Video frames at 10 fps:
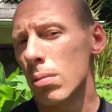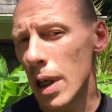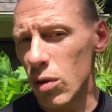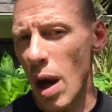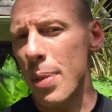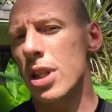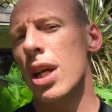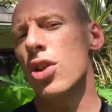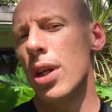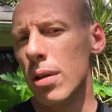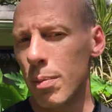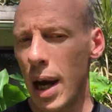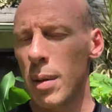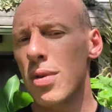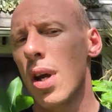in repetition
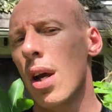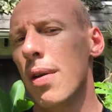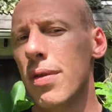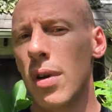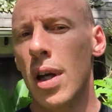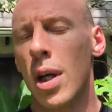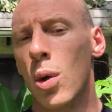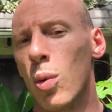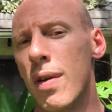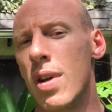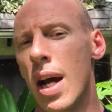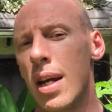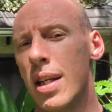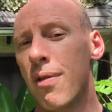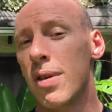by themselves. We've
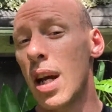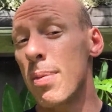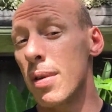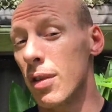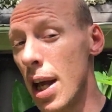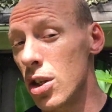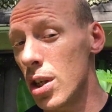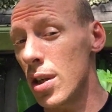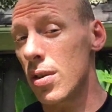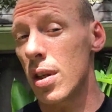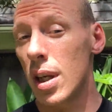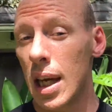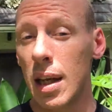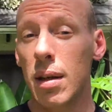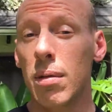done different types of lunges
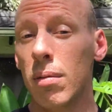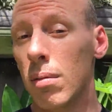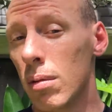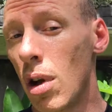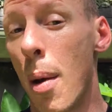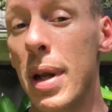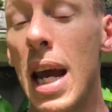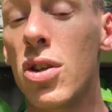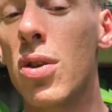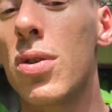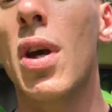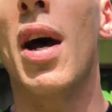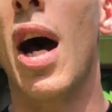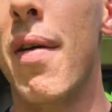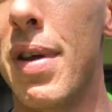in combinations
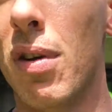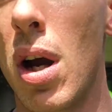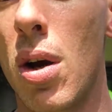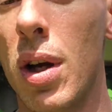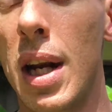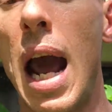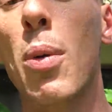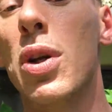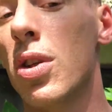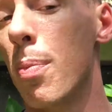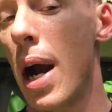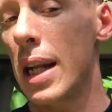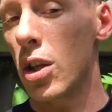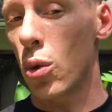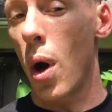of their own, and now we're just
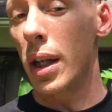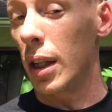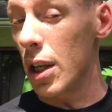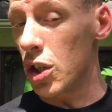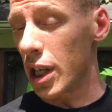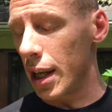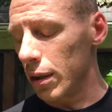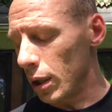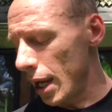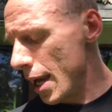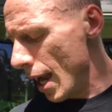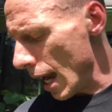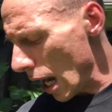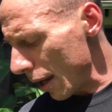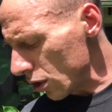combining the squat and the lunge together, okay?
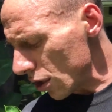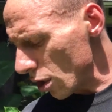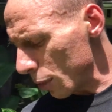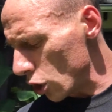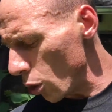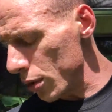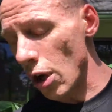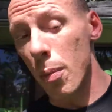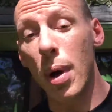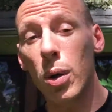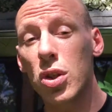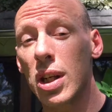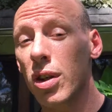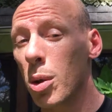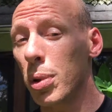Exercise number two is our
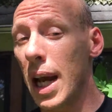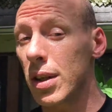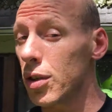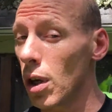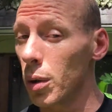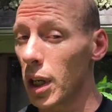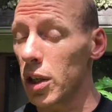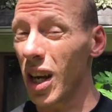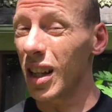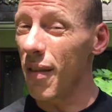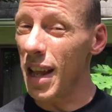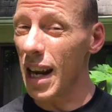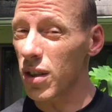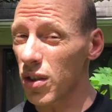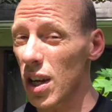posterior plank to toe touch. I love that
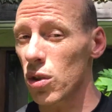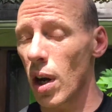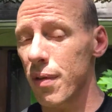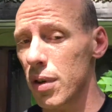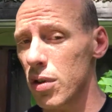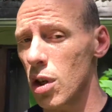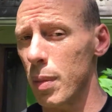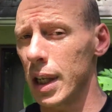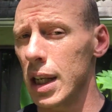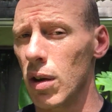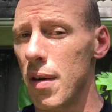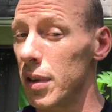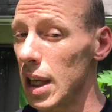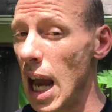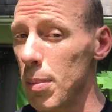exercise, great for stability, great for
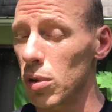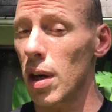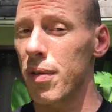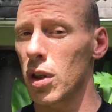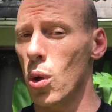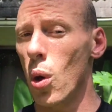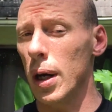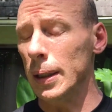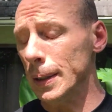the abs, great for the core.